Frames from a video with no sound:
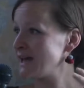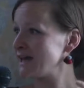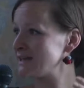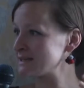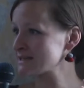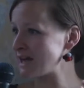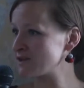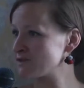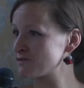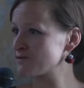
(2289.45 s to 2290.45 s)
in this kind
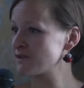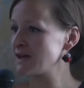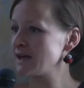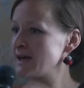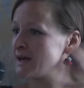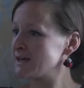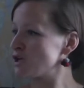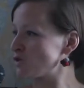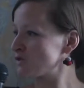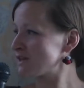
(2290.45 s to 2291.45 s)
of,
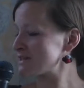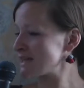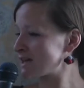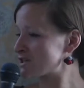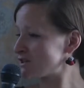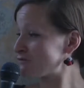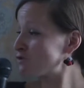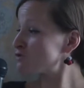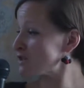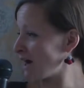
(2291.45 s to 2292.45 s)
that it's actually
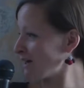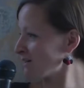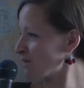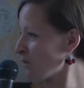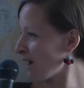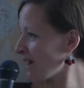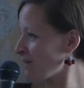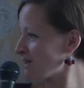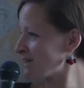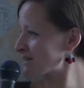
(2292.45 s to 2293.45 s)
futile in a way.
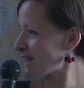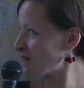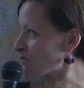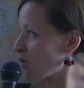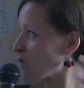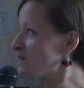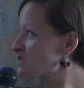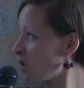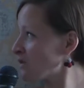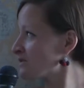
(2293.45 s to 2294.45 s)
It's kind of always
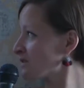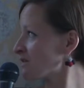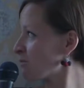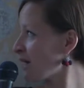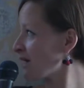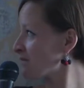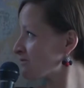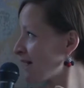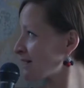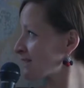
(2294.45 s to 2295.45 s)
haunted by the
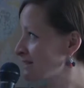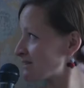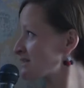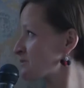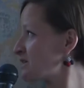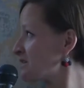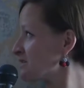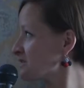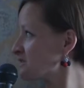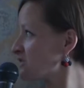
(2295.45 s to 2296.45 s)
fact that it
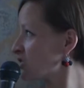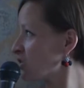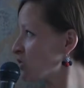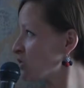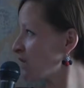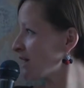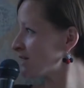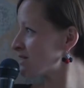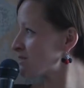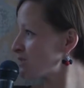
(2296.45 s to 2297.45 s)
disappears,
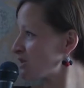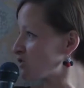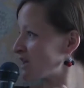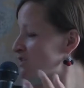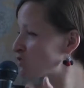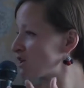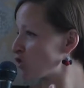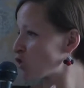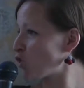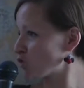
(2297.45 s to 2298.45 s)
and you
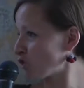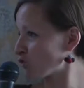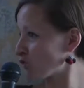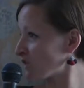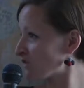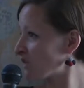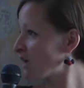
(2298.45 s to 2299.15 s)
cannot hold on to it.